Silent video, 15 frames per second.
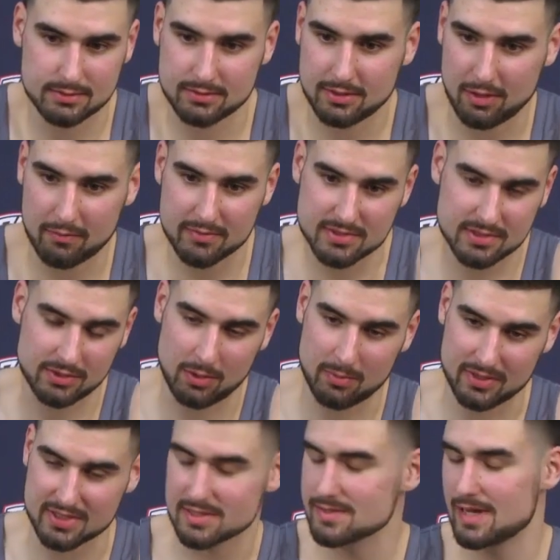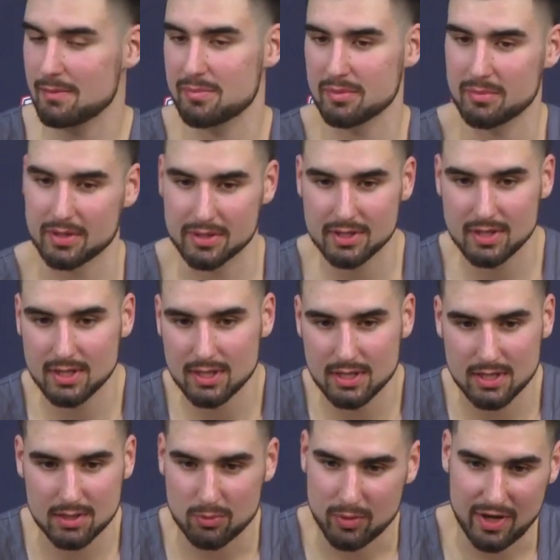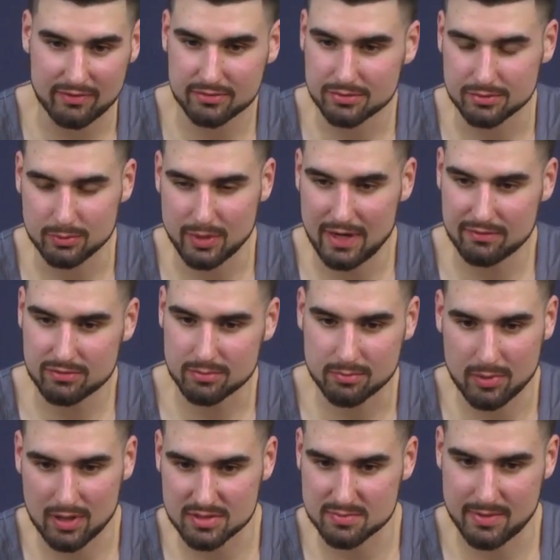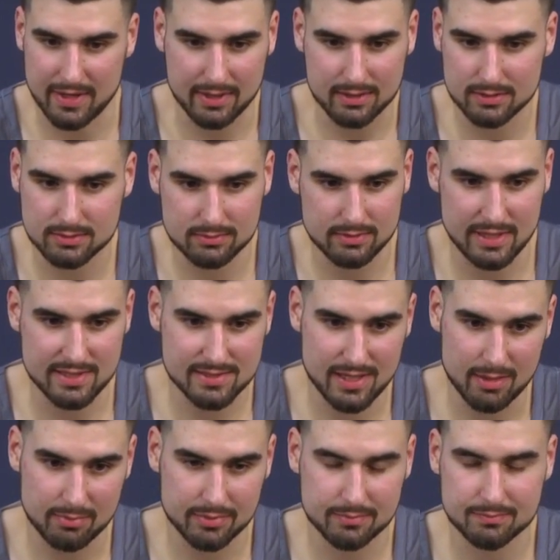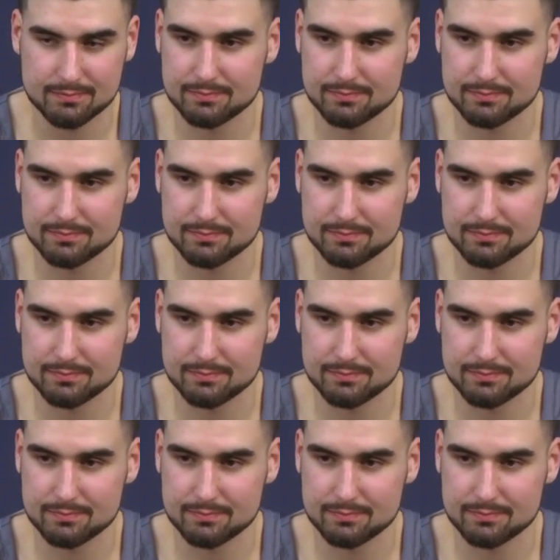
you know, obviously, nobody's happy, but we have to bounce back ASAP.